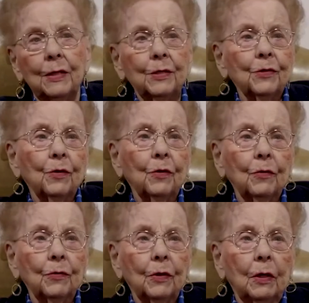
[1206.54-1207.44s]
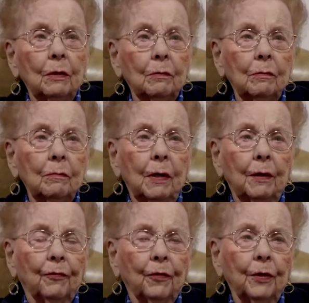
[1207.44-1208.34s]
So my
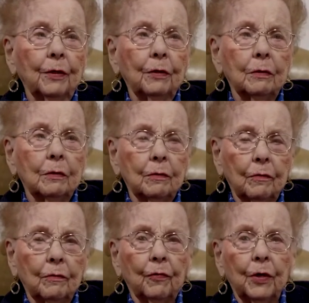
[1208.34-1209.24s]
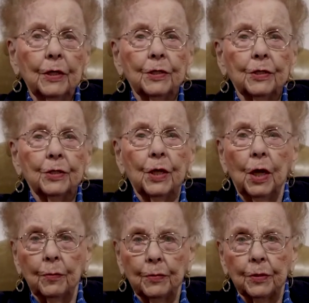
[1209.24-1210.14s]
friend Frances
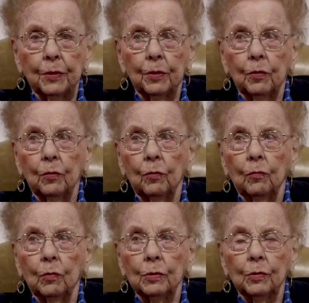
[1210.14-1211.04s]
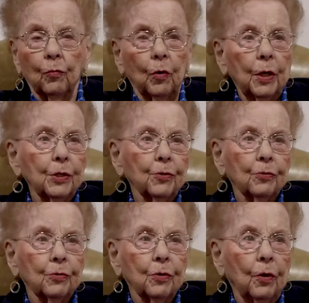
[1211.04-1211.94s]
Thompson, who was a
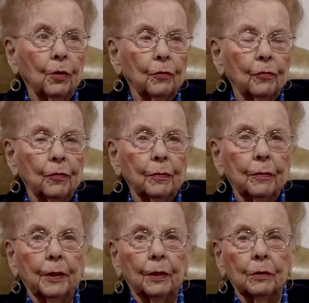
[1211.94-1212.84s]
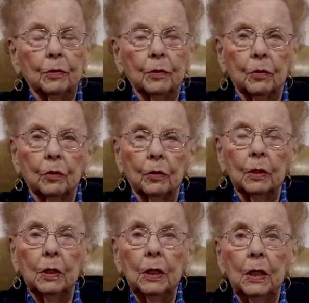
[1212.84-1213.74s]
rancher's daughter from Arizona,
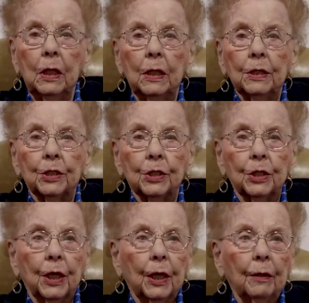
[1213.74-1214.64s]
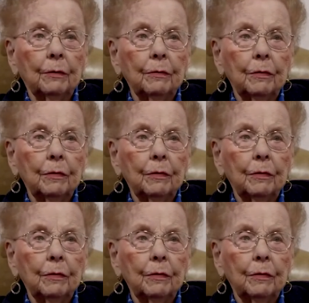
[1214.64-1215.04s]
she and I